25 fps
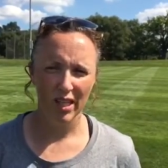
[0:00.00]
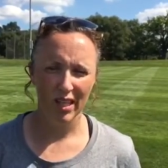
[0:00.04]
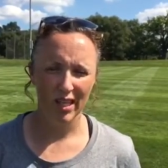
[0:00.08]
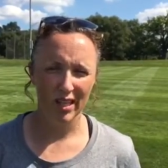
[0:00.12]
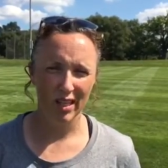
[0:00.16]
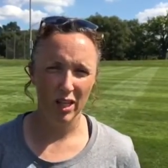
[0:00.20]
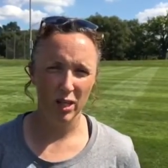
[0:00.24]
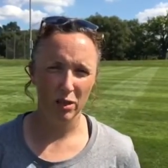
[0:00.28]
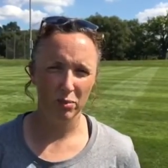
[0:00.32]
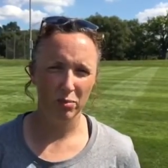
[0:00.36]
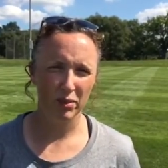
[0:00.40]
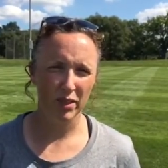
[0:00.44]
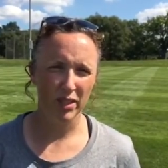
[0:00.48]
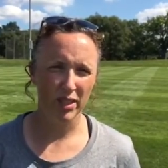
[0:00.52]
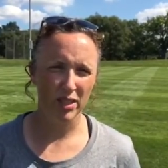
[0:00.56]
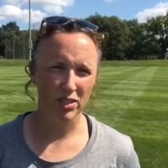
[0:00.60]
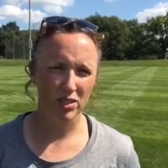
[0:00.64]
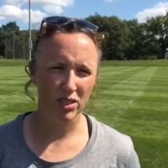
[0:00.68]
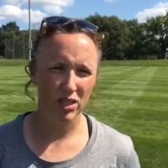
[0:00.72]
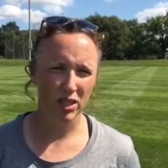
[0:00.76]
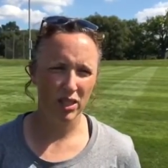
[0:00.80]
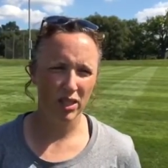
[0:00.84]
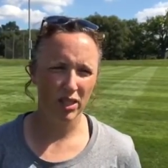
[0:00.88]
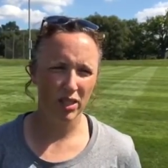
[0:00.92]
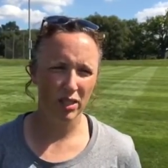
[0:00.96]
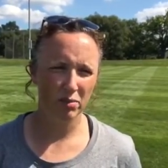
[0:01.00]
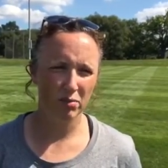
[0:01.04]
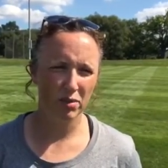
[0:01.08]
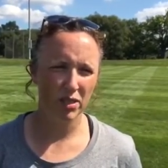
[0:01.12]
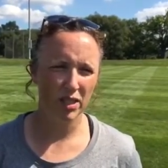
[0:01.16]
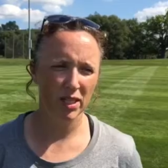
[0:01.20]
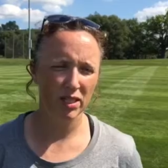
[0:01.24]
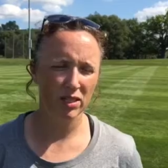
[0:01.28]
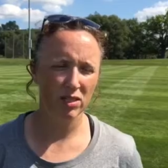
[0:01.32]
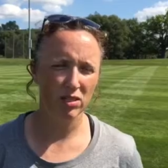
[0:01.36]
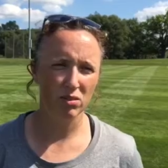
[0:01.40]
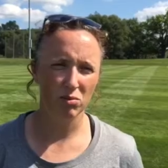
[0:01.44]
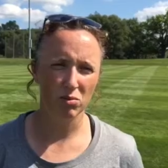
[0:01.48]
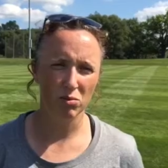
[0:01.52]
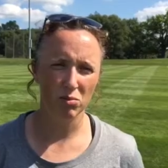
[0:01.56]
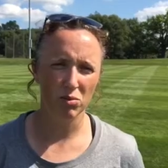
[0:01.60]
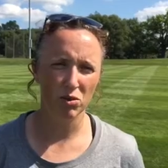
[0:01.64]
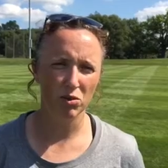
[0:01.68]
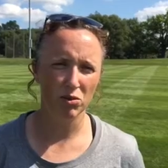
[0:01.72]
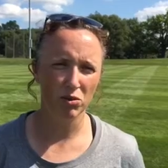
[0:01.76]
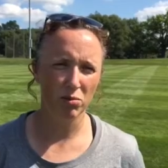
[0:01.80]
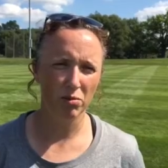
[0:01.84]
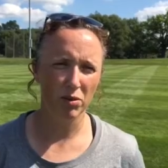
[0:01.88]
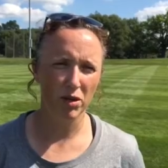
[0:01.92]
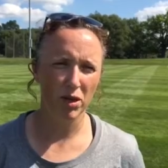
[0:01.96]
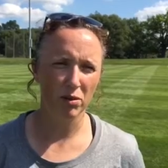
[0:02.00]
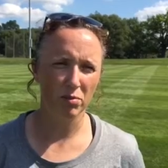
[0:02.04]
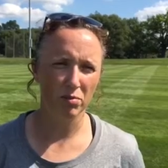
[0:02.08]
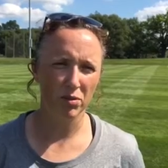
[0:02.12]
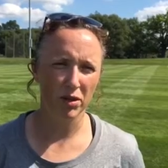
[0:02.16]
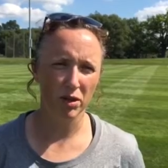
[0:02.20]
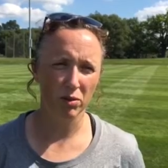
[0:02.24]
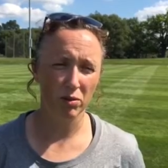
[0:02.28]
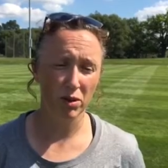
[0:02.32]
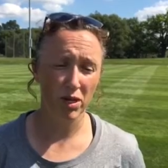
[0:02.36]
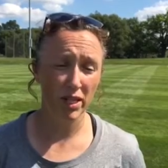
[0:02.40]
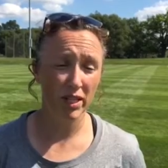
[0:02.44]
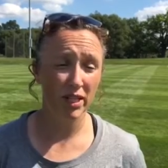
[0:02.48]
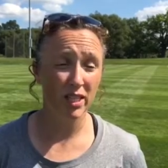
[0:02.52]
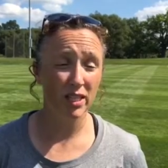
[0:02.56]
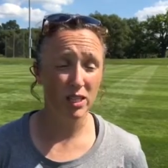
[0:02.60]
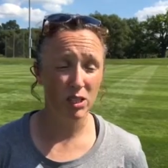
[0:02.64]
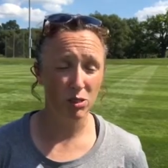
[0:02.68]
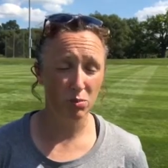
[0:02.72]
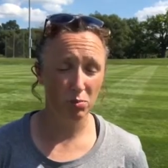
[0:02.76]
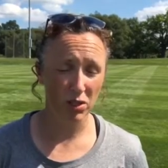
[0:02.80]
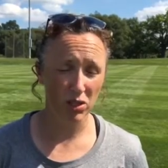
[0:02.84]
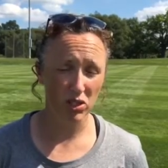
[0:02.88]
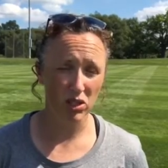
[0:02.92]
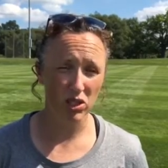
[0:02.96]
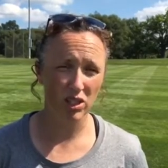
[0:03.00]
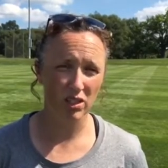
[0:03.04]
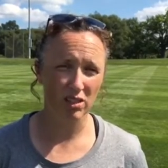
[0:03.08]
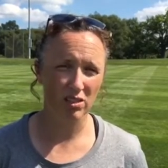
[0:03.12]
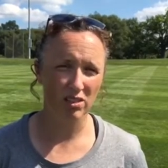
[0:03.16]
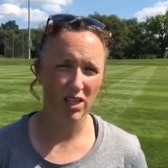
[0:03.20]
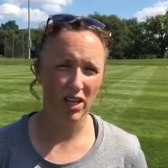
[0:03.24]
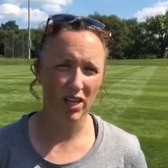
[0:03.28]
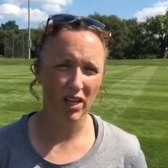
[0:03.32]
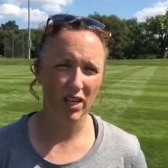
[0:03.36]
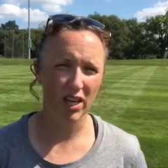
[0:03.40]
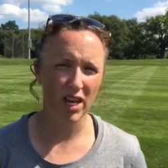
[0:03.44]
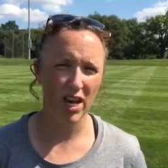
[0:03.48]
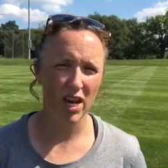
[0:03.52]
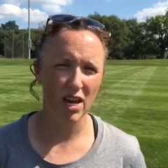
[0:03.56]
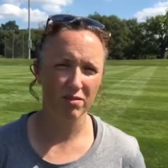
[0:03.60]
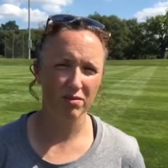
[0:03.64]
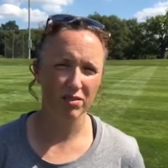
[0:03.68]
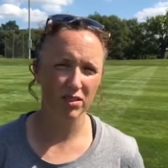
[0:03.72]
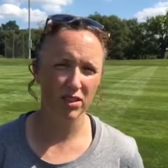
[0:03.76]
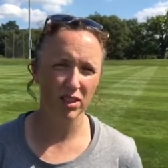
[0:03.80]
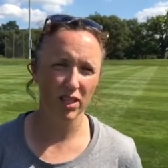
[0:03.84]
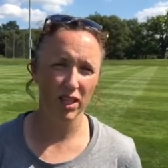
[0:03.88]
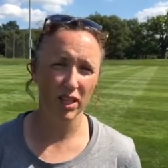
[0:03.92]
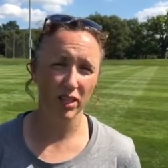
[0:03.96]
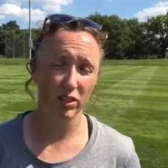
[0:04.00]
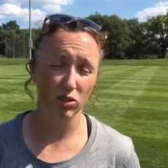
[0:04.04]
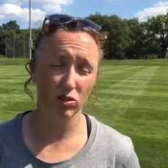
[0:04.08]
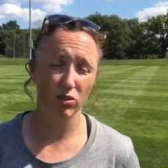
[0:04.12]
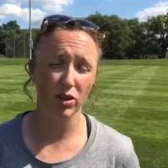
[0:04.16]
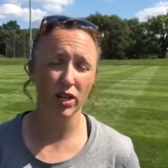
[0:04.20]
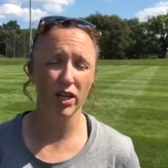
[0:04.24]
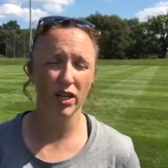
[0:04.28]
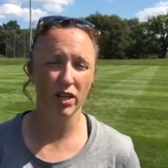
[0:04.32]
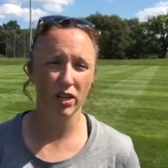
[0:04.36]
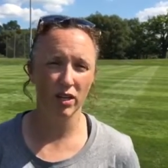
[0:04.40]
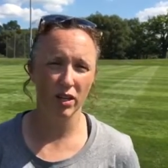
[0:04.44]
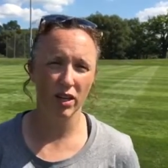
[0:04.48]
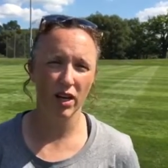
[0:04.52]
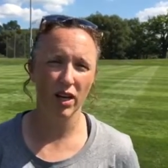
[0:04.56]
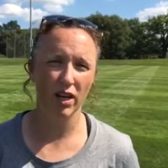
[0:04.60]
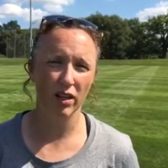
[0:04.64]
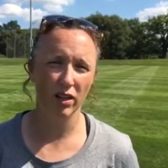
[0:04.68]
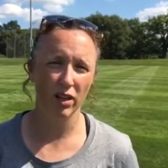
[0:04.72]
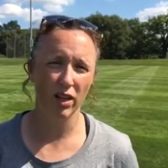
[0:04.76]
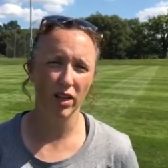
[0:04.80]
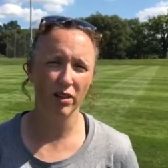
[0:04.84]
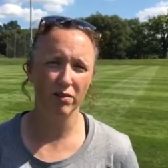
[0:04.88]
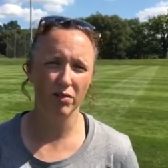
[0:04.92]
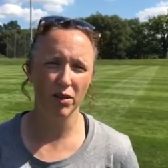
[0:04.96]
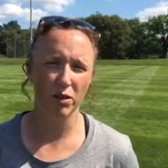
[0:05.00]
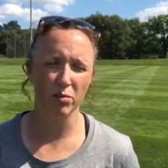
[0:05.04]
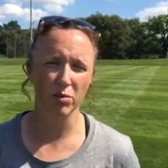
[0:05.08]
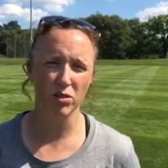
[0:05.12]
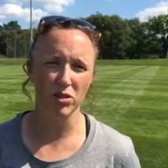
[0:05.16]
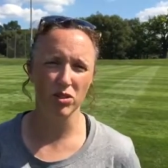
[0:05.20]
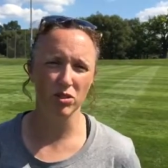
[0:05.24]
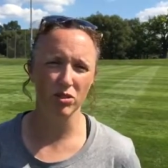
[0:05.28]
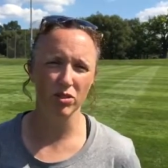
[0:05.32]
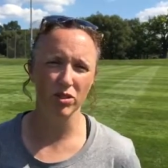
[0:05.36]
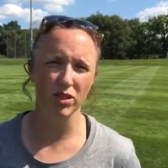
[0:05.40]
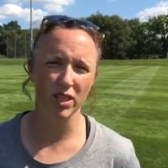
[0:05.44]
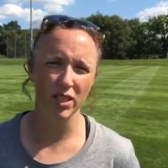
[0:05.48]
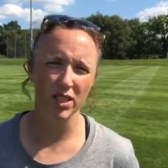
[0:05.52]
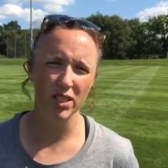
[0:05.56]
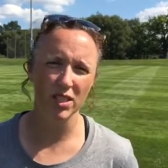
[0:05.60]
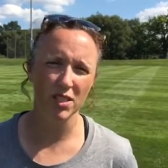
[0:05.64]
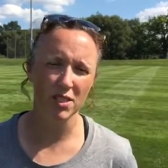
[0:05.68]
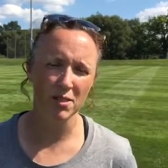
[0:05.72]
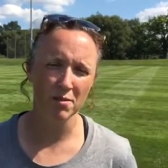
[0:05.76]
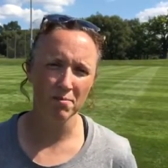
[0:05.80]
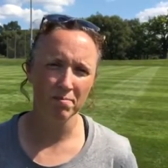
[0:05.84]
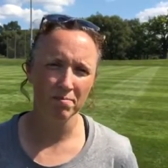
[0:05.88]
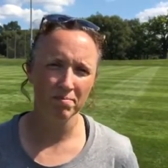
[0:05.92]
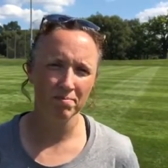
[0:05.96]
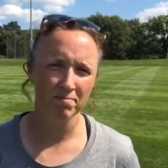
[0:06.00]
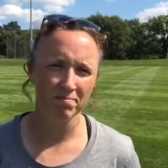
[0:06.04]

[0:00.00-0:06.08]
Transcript: A lot of players got a lot of minutes, we moved the ball pretty well, especially in the second half, and, and created a lot of opportunities.